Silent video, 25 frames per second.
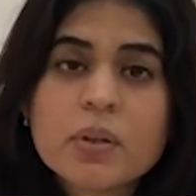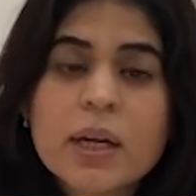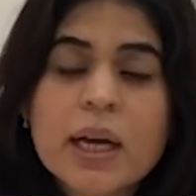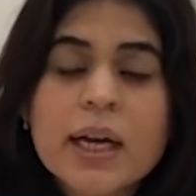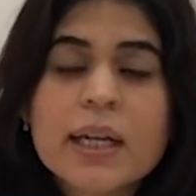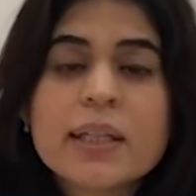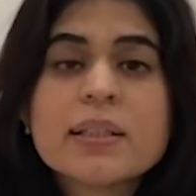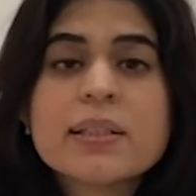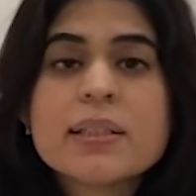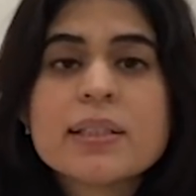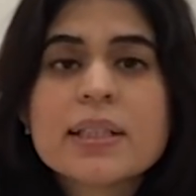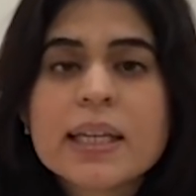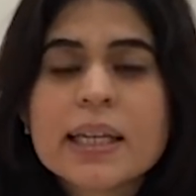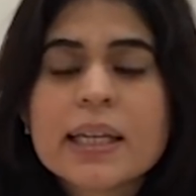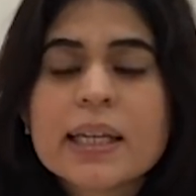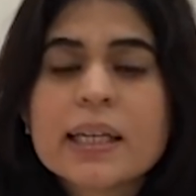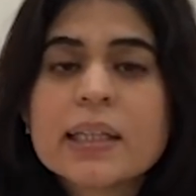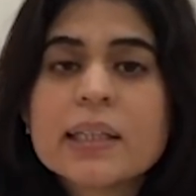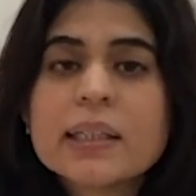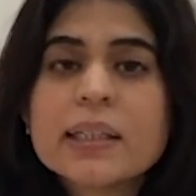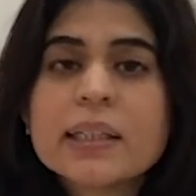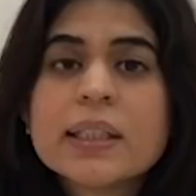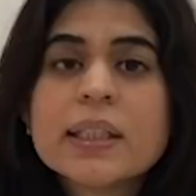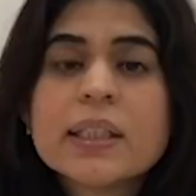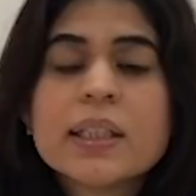and
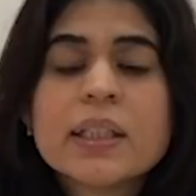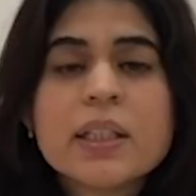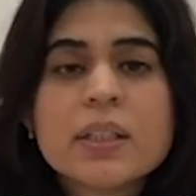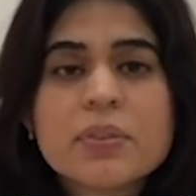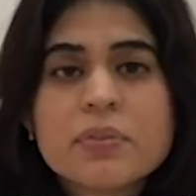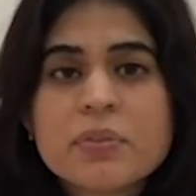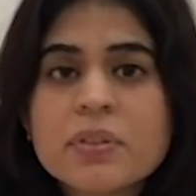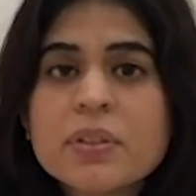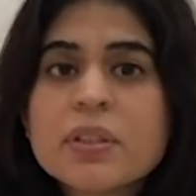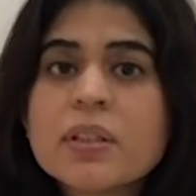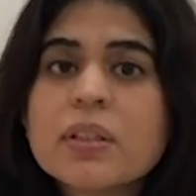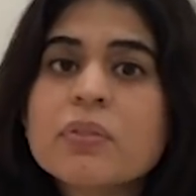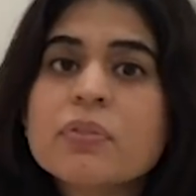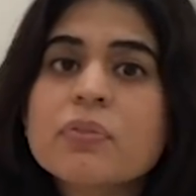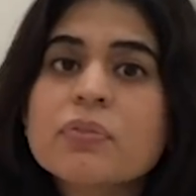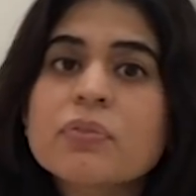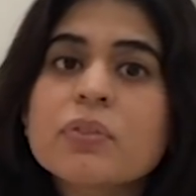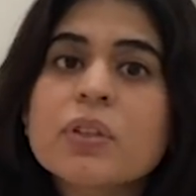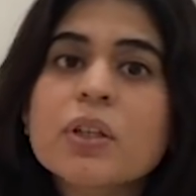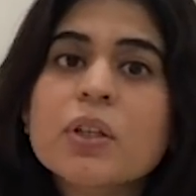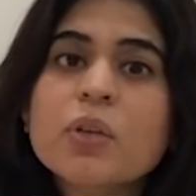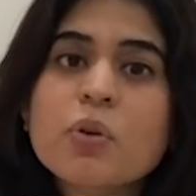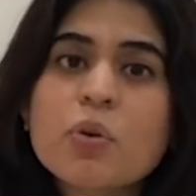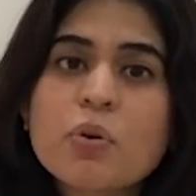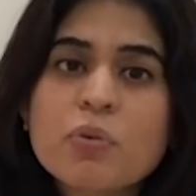secondly, even if
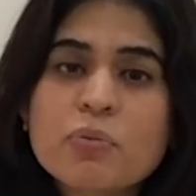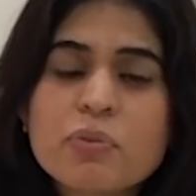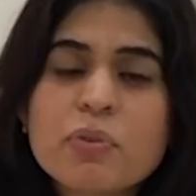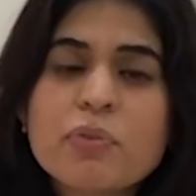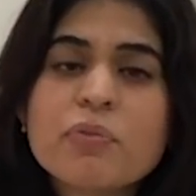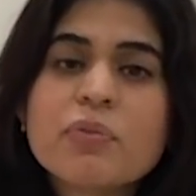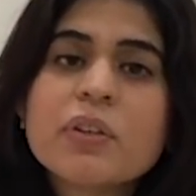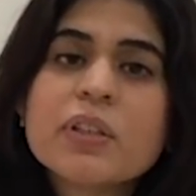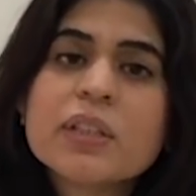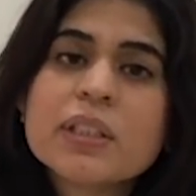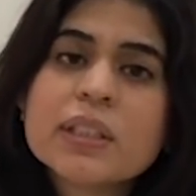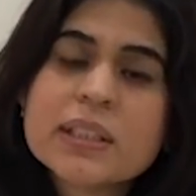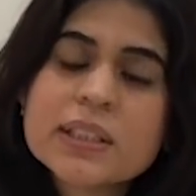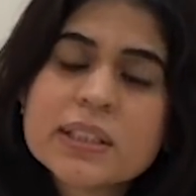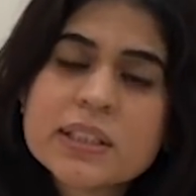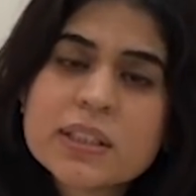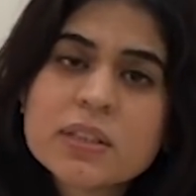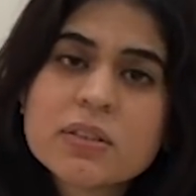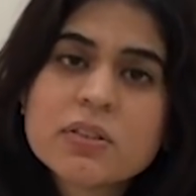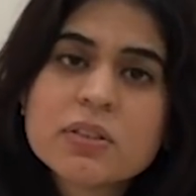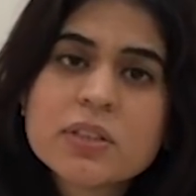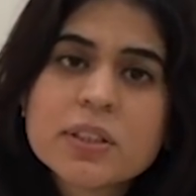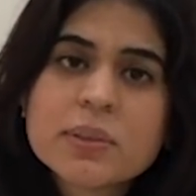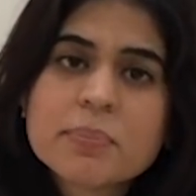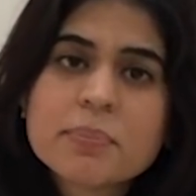they go for fertility
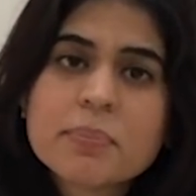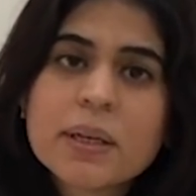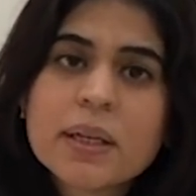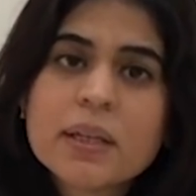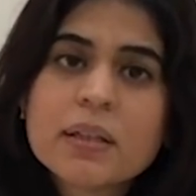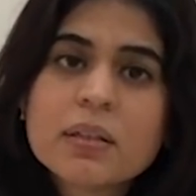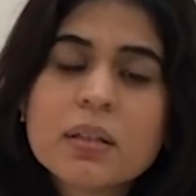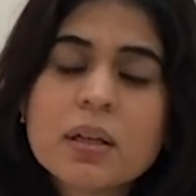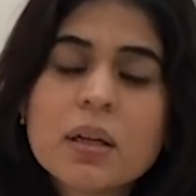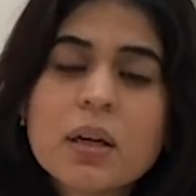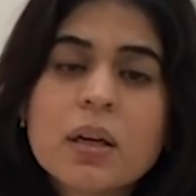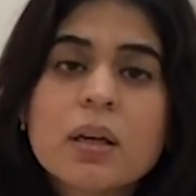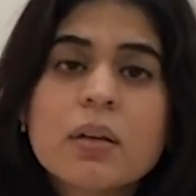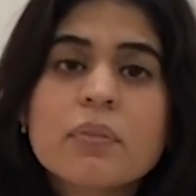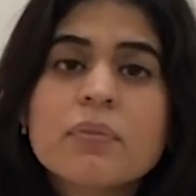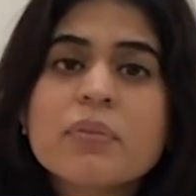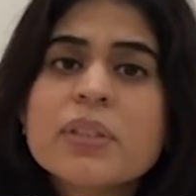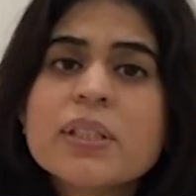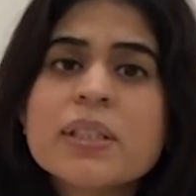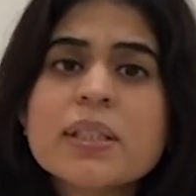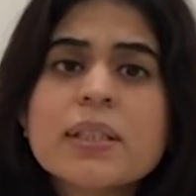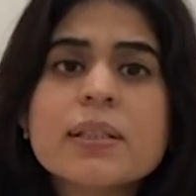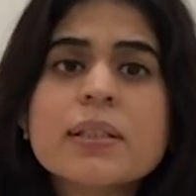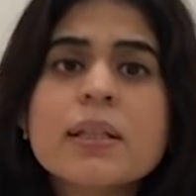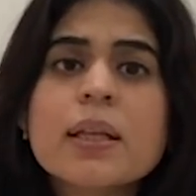treatment, we
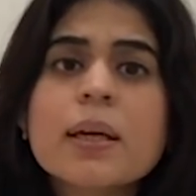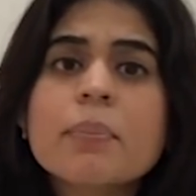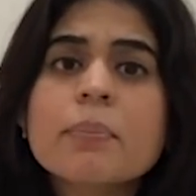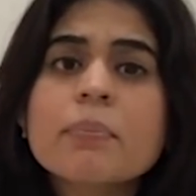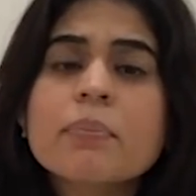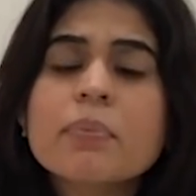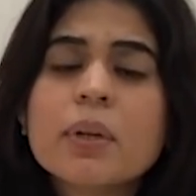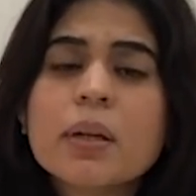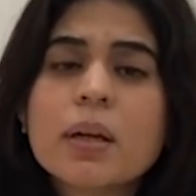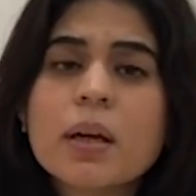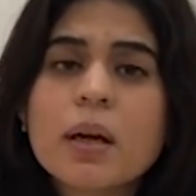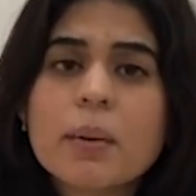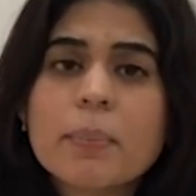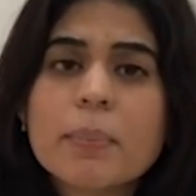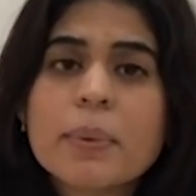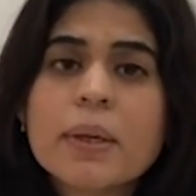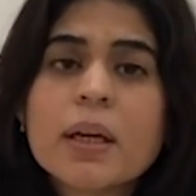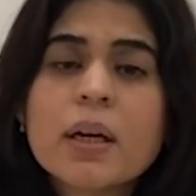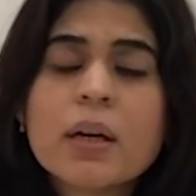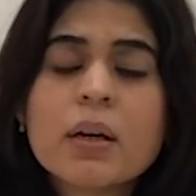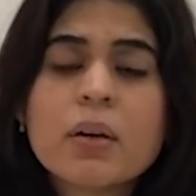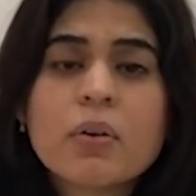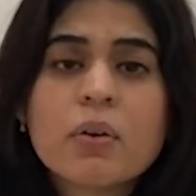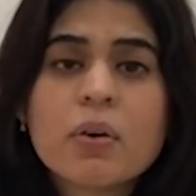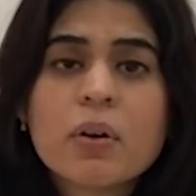see them coming
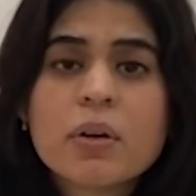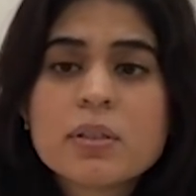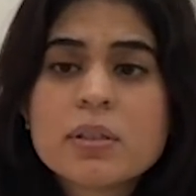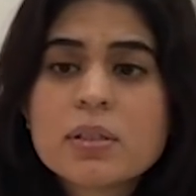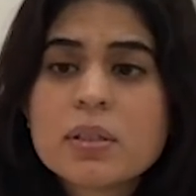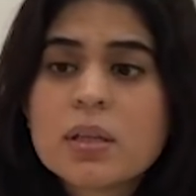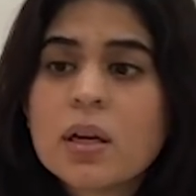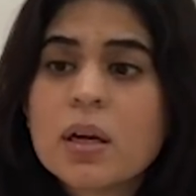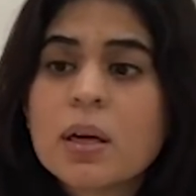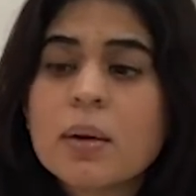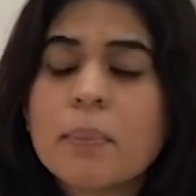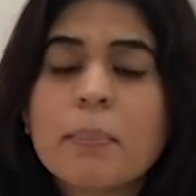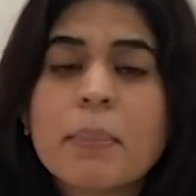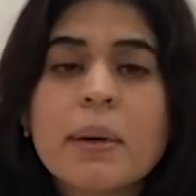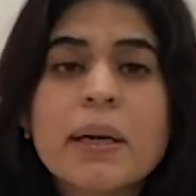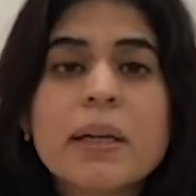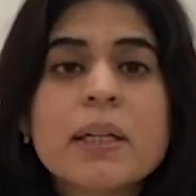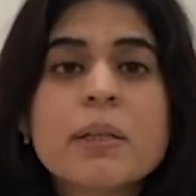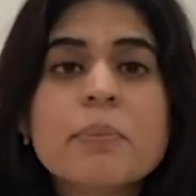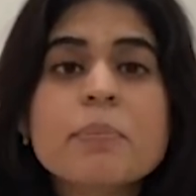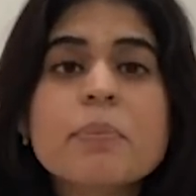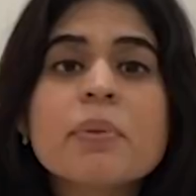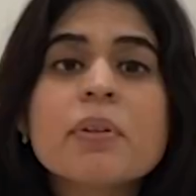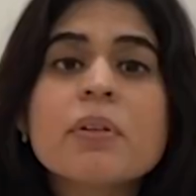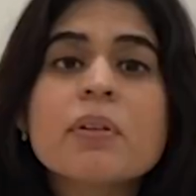across
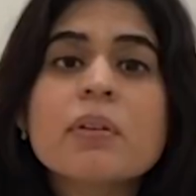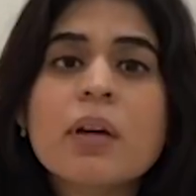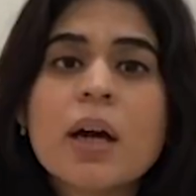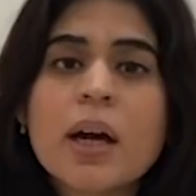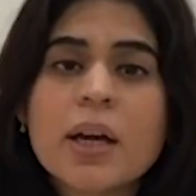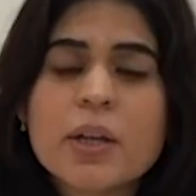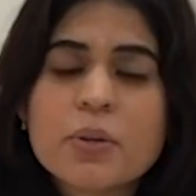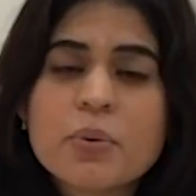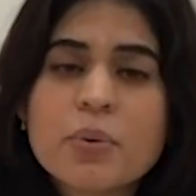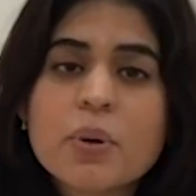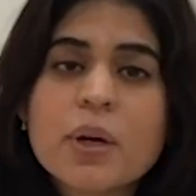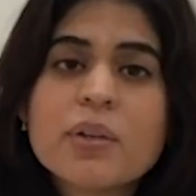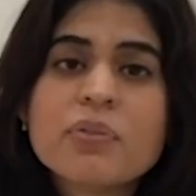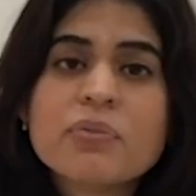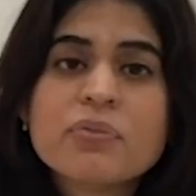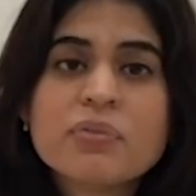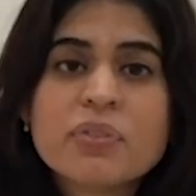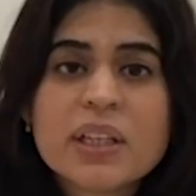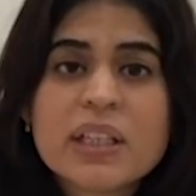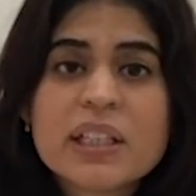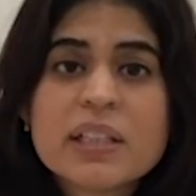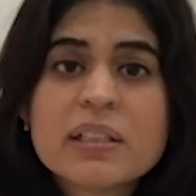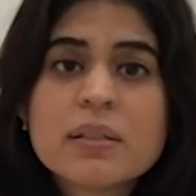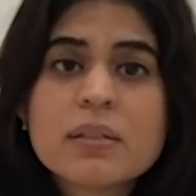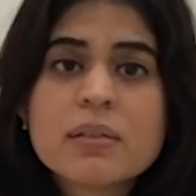multiple IUI
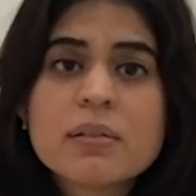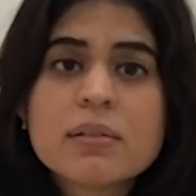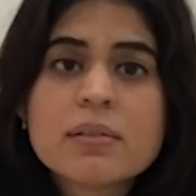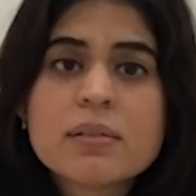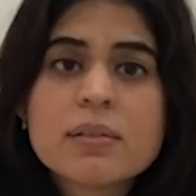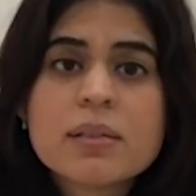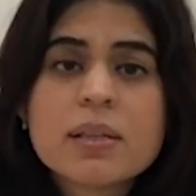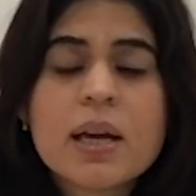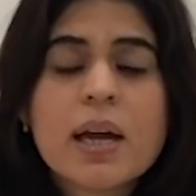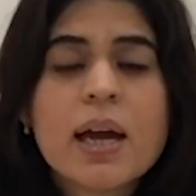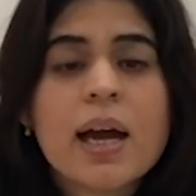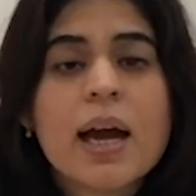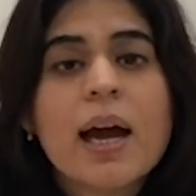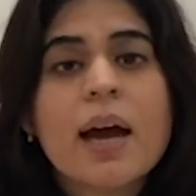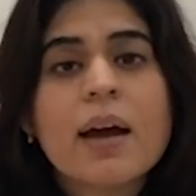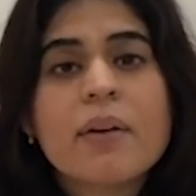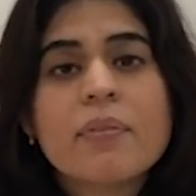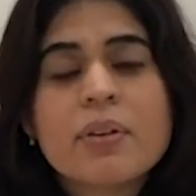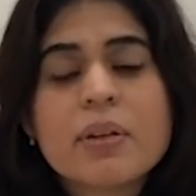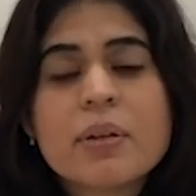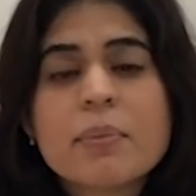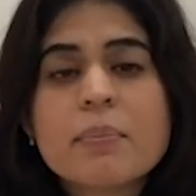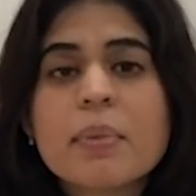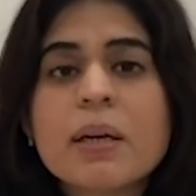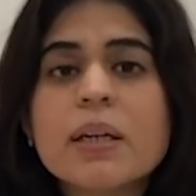failures,
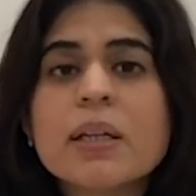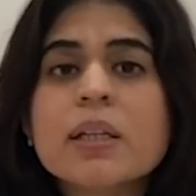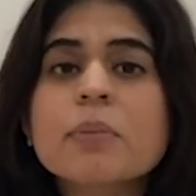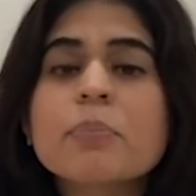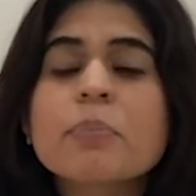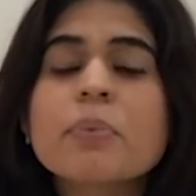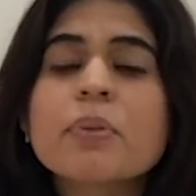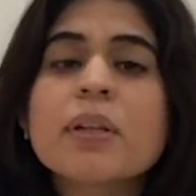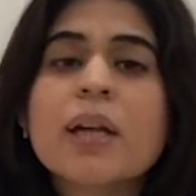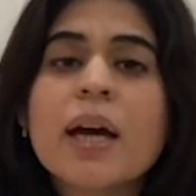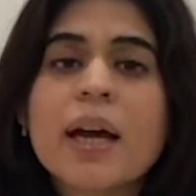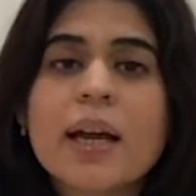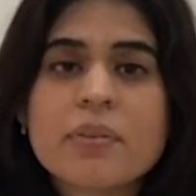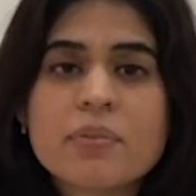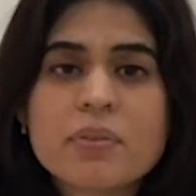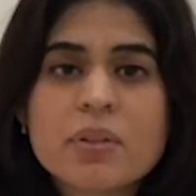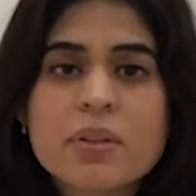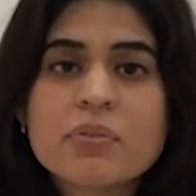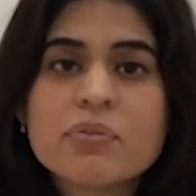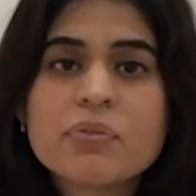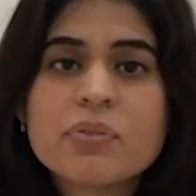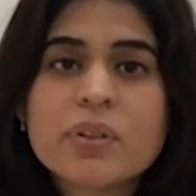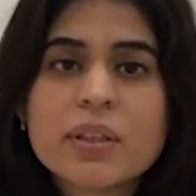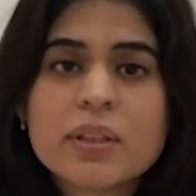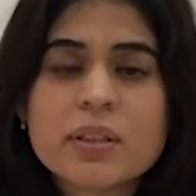having multiple IVF
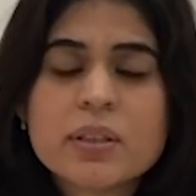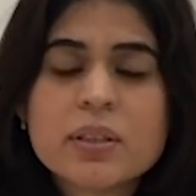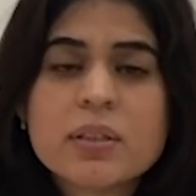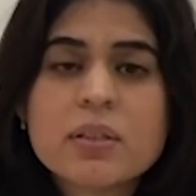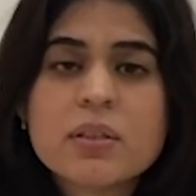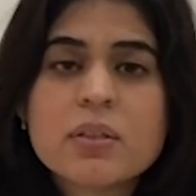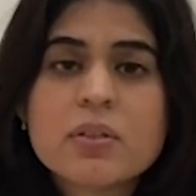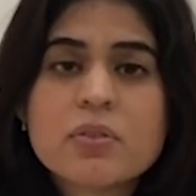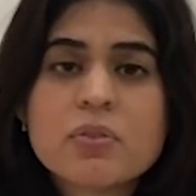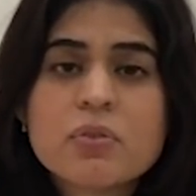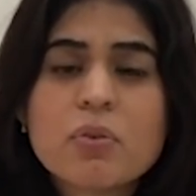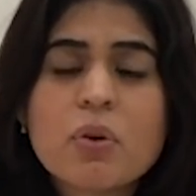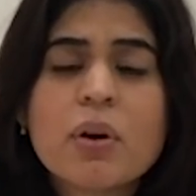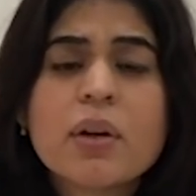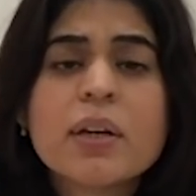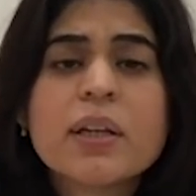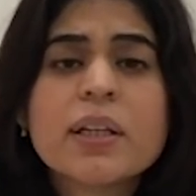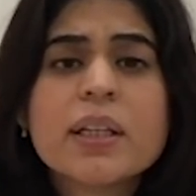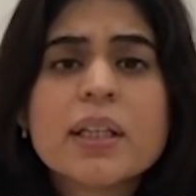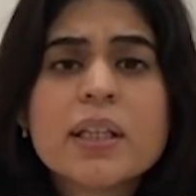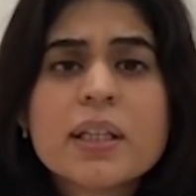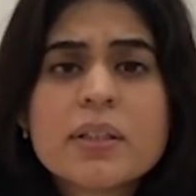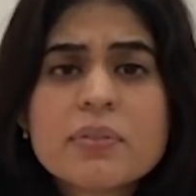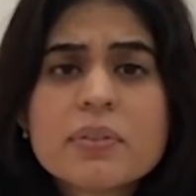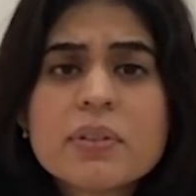failures, or
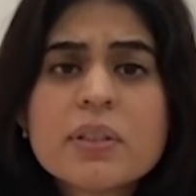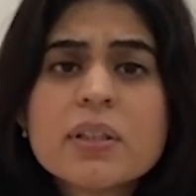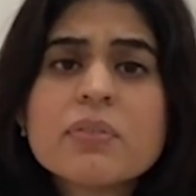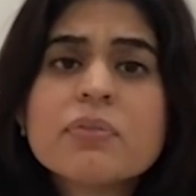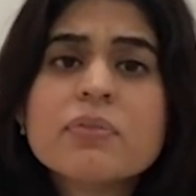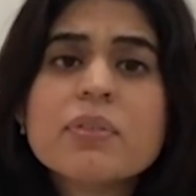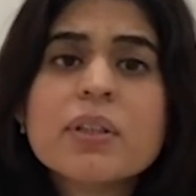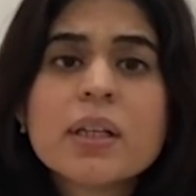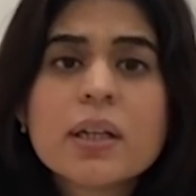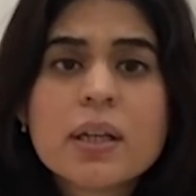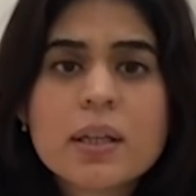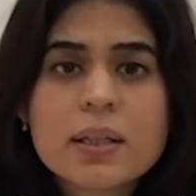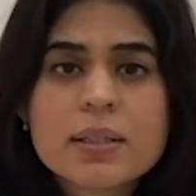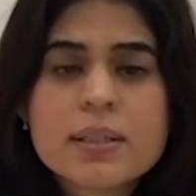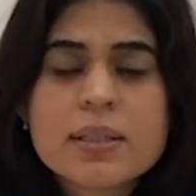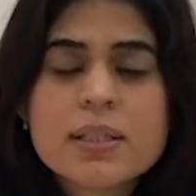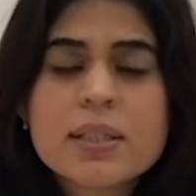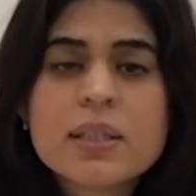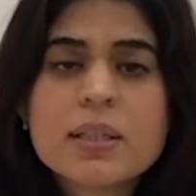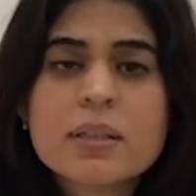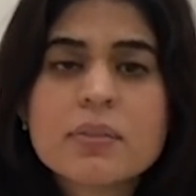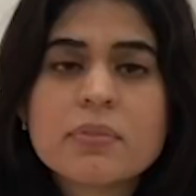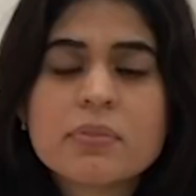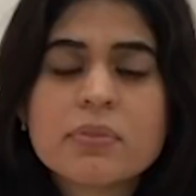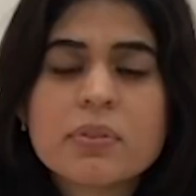even if they
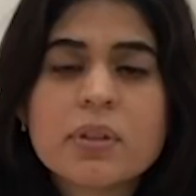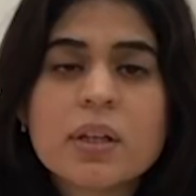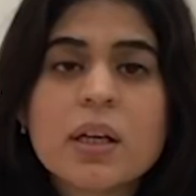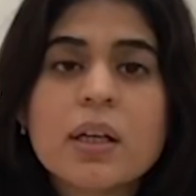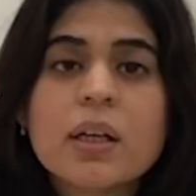conceive,